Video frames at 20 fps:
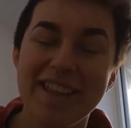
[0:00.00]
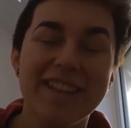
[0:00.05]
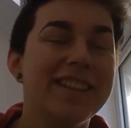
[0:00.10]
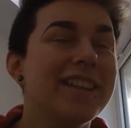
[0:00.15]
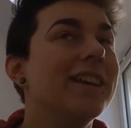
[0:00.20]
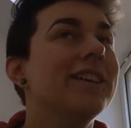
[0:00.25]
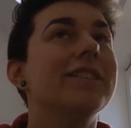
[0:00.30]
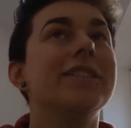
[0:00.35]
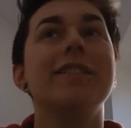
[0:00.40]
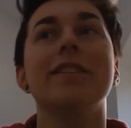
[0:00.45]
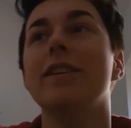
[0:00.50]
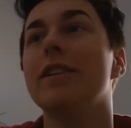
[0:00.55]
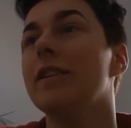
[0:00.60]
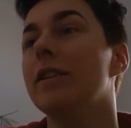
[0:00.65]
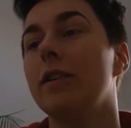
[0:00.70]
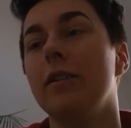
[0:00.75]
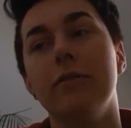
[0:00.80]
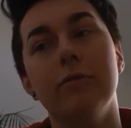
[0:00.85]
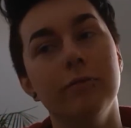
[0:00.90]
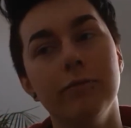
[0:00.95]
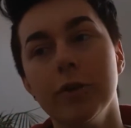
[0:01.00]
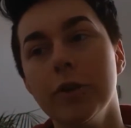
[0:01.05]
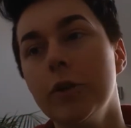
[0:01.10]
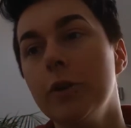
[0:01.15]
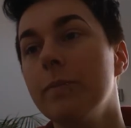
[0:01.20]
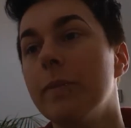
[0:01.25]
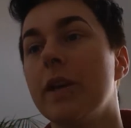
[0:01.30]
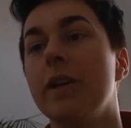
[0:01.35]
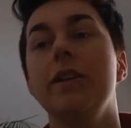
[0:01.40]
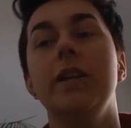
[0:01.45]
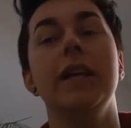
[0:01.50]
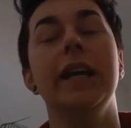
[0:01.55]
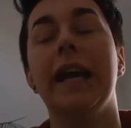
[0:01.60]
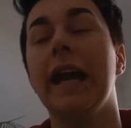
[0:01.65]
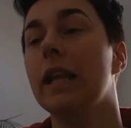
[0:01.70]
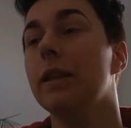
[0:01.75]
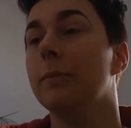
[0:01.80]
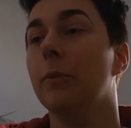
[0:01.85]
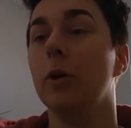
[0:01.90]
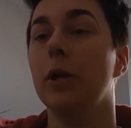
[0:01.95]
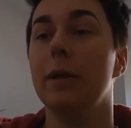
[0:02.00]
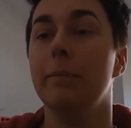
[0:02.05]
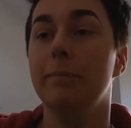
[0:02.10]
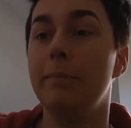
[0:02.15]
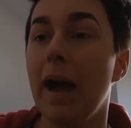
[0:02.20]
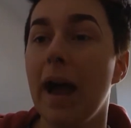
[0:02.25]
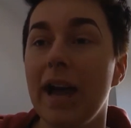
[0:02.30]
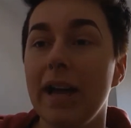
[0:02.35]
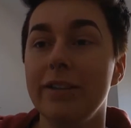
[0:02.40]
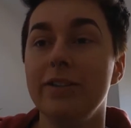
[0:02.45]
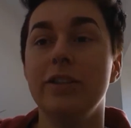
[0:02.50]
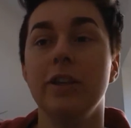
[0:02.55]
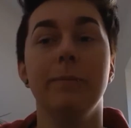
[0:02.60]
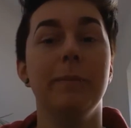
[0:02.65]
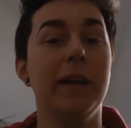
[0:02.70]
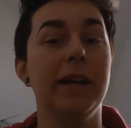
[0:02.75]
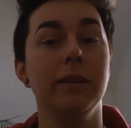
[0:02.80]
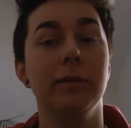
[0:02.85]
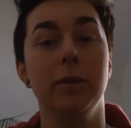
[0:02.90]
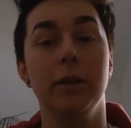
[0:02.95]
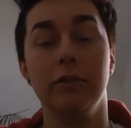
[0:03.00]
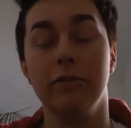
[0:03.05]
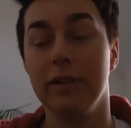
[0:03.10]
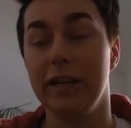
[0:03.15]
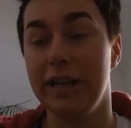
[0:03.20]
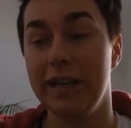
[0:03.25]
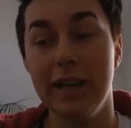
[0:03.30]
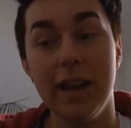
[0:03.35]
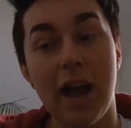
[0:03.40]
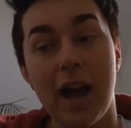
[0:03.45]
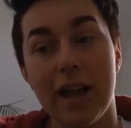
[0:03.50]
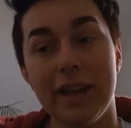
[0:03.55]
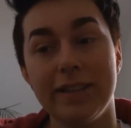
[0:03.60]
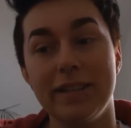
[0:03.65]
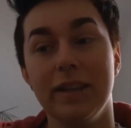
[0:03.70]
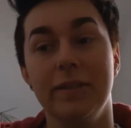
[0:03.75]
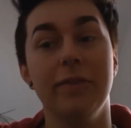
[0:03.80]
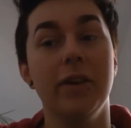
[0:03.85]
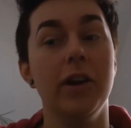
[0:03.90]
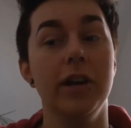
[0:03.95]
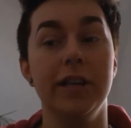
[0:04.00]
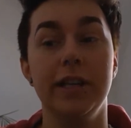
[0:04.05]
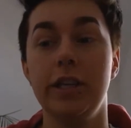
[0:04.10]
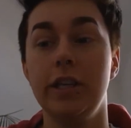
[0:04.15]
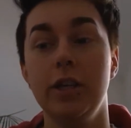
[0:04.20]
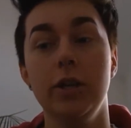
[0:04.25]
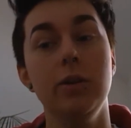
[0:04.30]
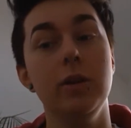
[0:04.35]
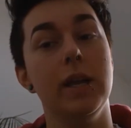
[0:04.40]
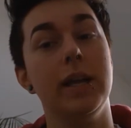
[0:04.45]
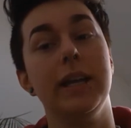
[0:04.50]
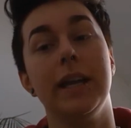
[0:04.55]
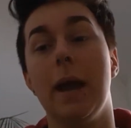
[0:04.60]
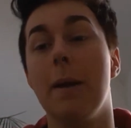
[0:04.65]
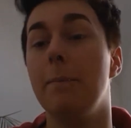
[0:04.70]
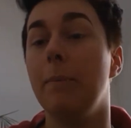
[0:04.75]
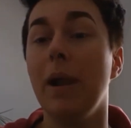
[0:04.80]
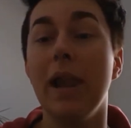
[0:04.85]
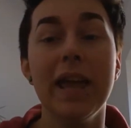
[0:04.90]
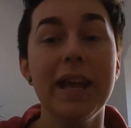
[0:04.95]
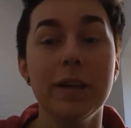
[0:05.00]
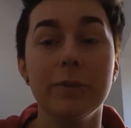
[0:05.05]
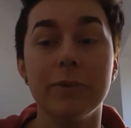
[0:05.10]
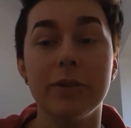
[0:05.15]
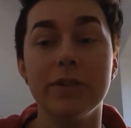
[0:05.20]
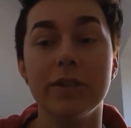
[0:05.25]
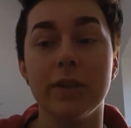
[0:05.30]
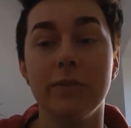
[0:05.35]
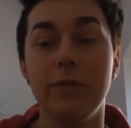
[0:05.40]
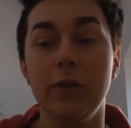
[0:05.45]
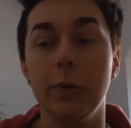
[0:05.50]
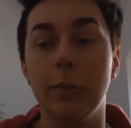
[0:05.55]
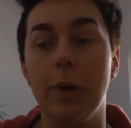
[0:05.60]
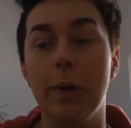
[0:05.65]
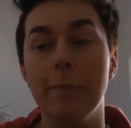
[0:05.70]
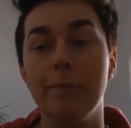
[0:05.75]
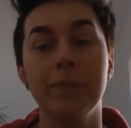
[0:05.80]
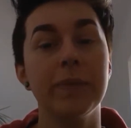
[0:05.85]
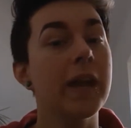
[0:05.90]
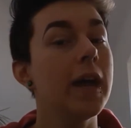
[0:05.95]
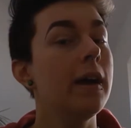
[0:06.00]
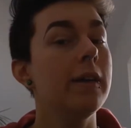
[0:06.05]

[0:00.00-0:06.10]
There's room that you can get them all in patterns, you can make them look really nice, they're very cute, you can get plain ones if you want.